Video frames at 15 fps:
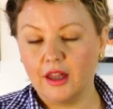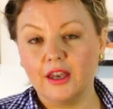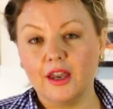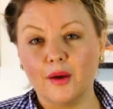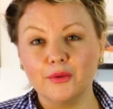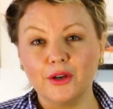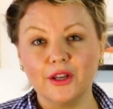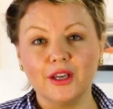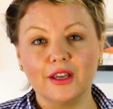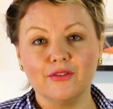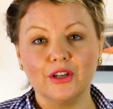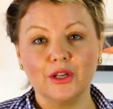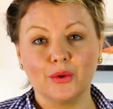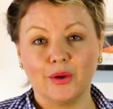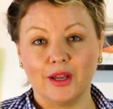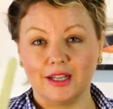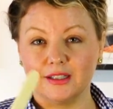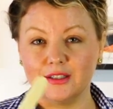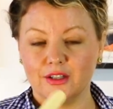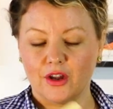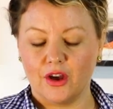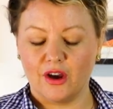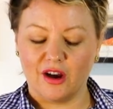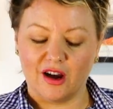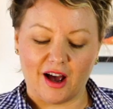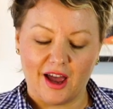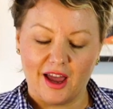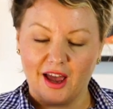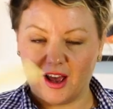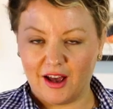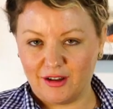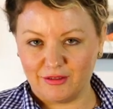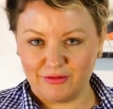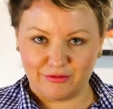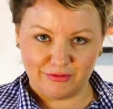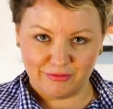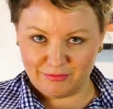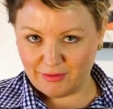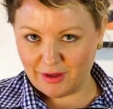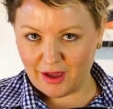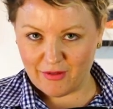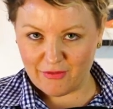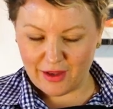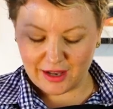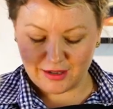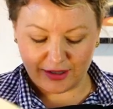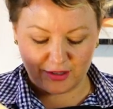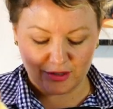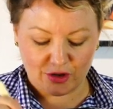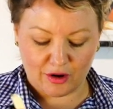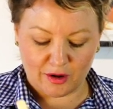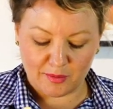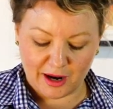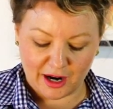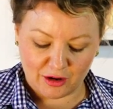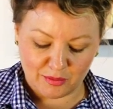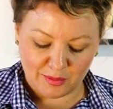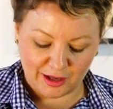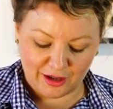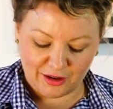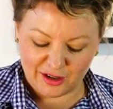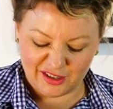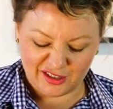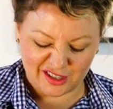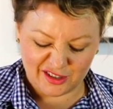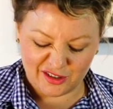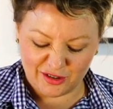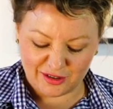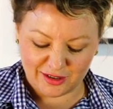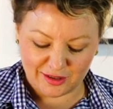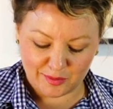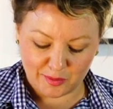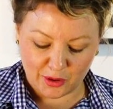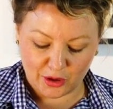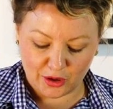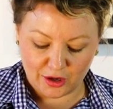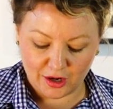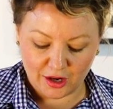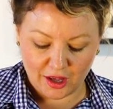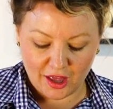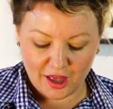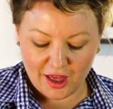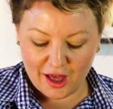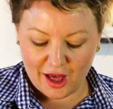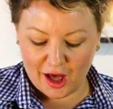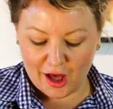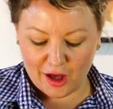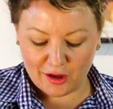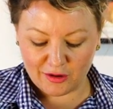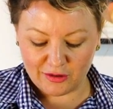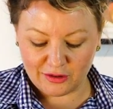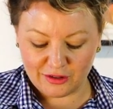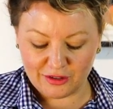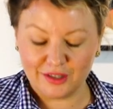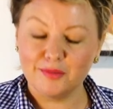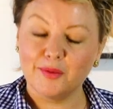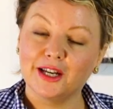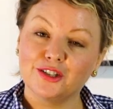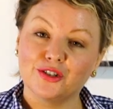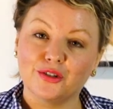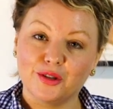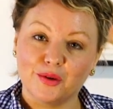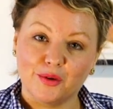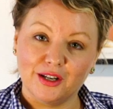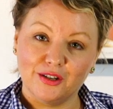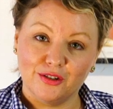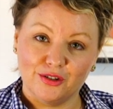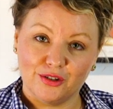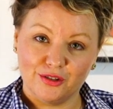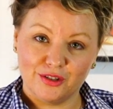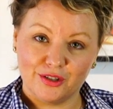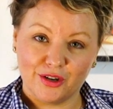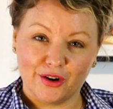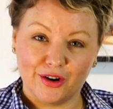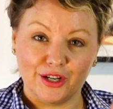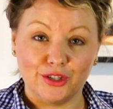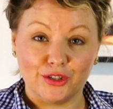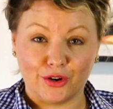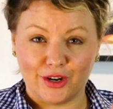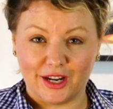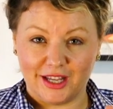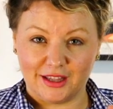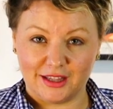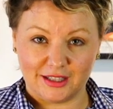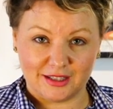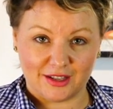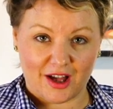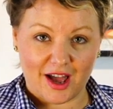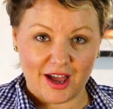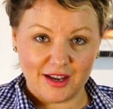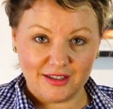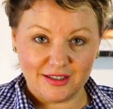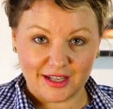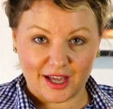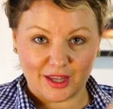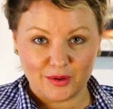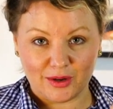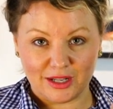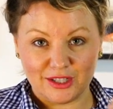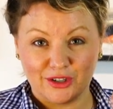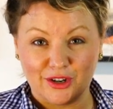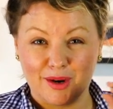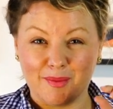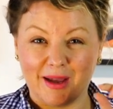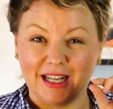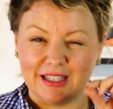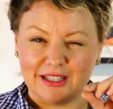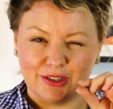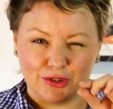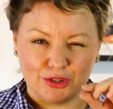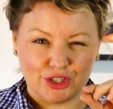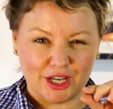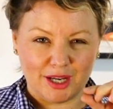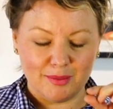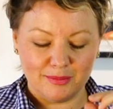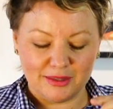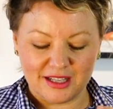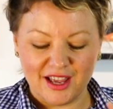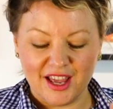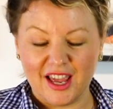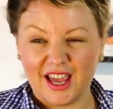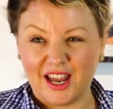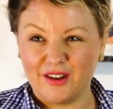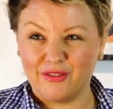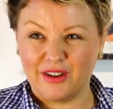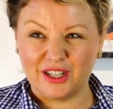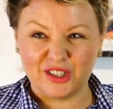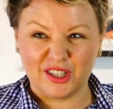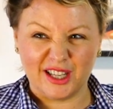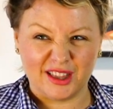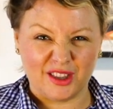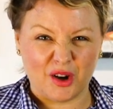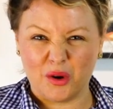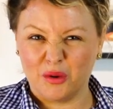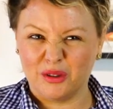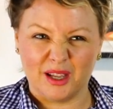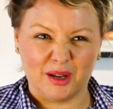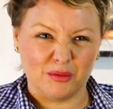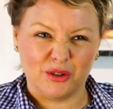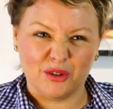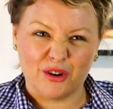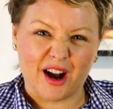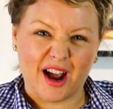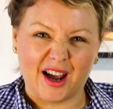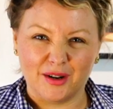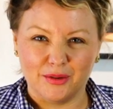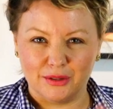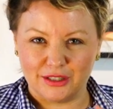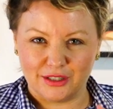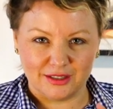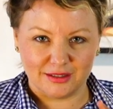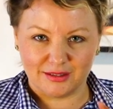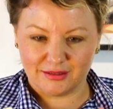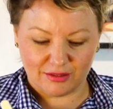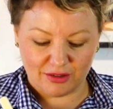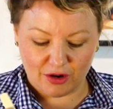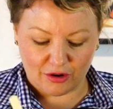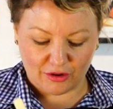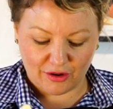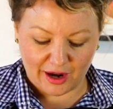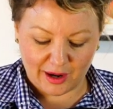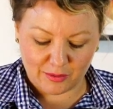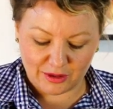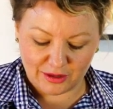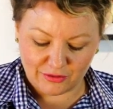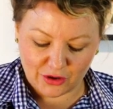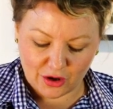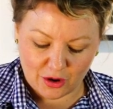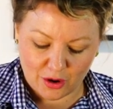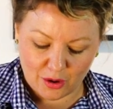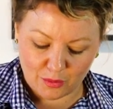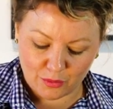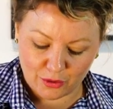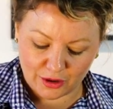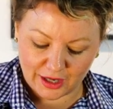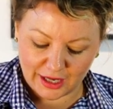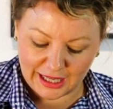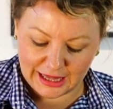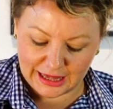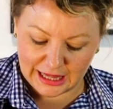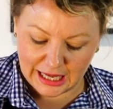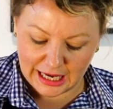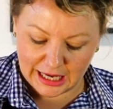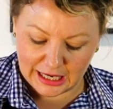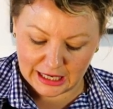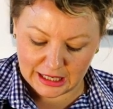Now I'm going to give it a quick stir. I have a fancy stirring paddle, but you can just use a spoon. Just make sure that when you do stir it, you don't hit the sides, otherwise you're going to make little chips and eventually the whole thing will crack, which is not great when you've got hot water in there.